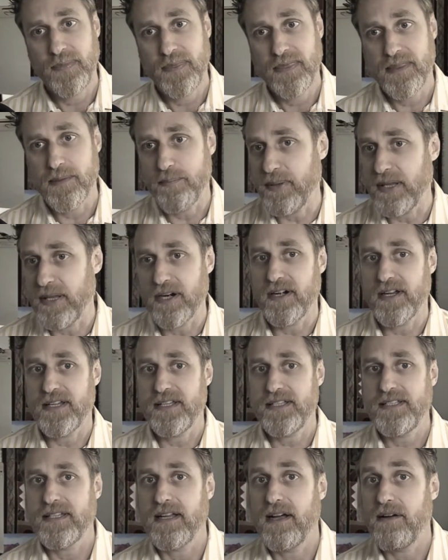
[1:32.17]
the
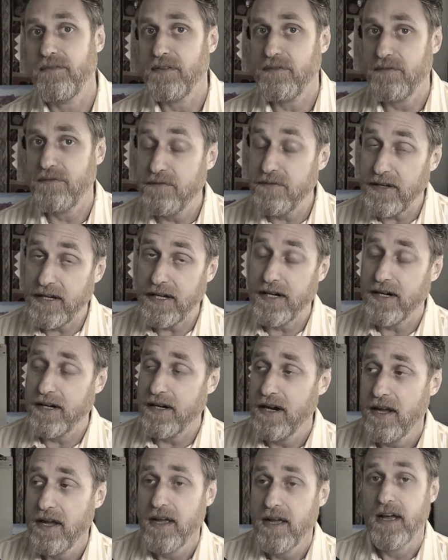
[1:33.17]
bitterness of the fear
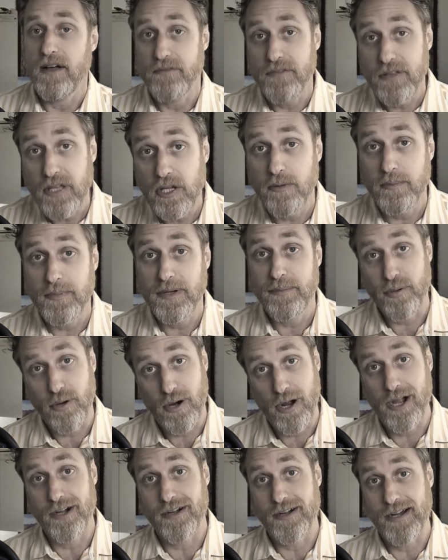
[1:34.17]
of human
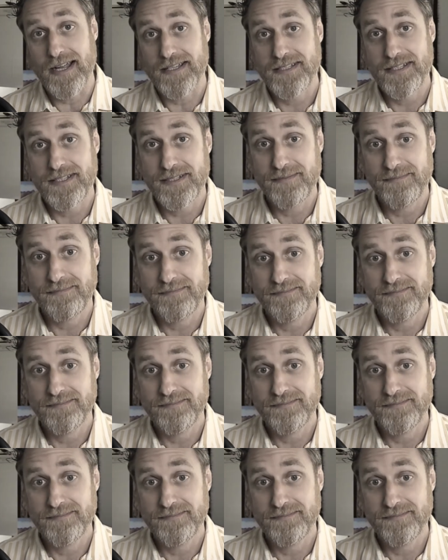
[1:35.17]
progress.